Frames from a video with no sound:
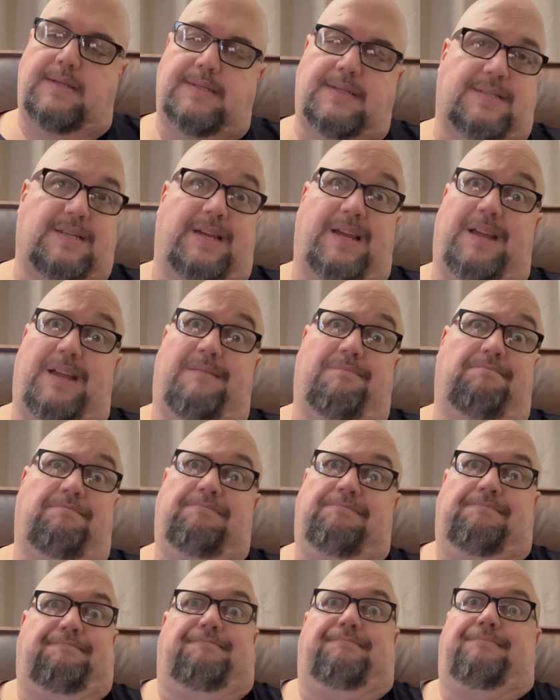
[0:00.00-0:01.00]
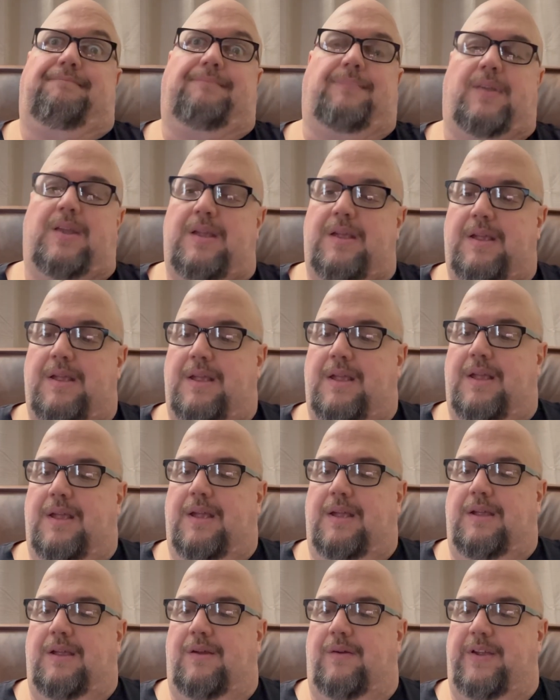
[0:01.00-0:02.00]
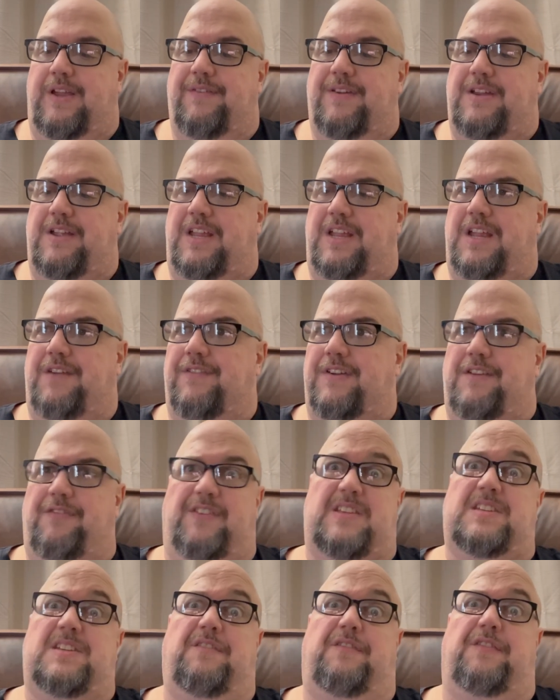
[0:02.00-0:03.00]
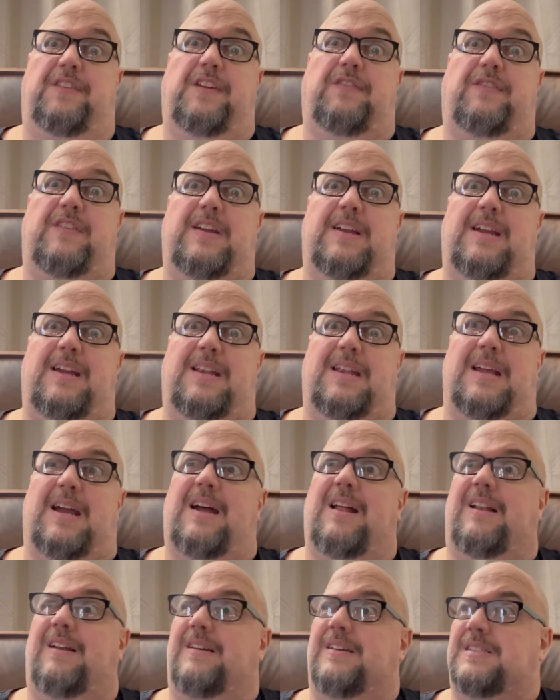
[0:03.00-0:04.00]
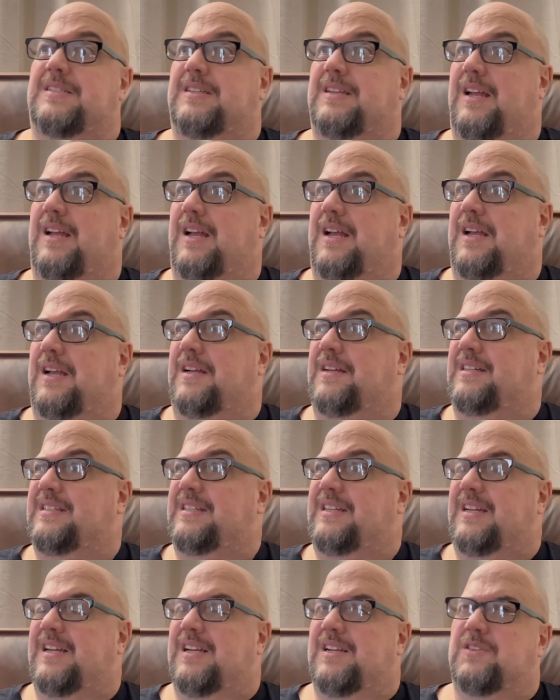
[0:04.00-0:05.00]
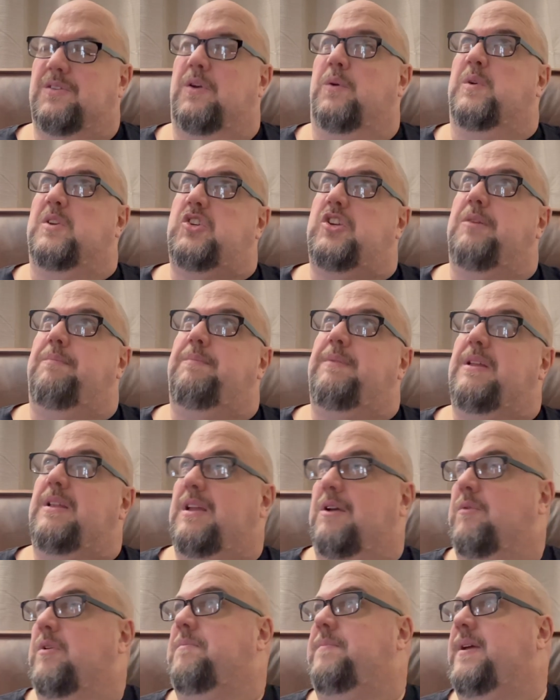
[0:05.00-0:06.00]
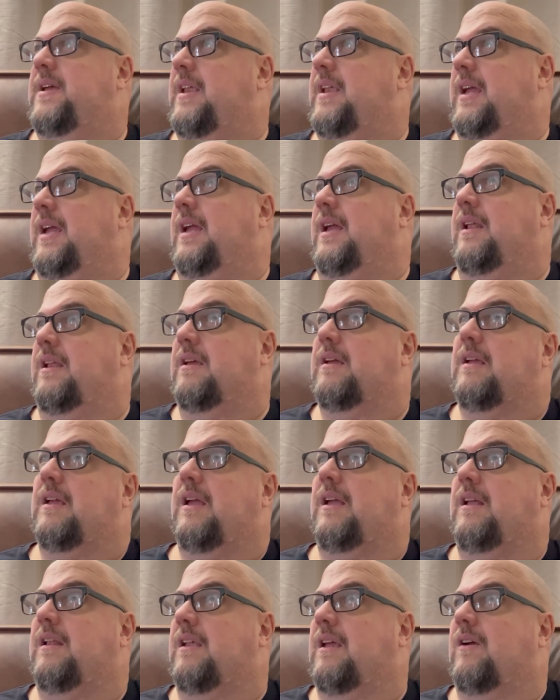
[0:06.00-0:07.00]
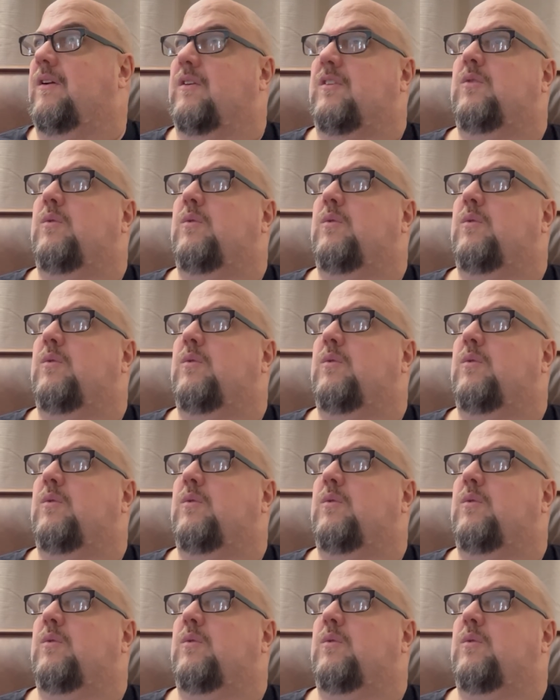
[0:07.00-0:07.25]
it's like, you know, even if it's the $58, well, with shipping, that would have been $8 or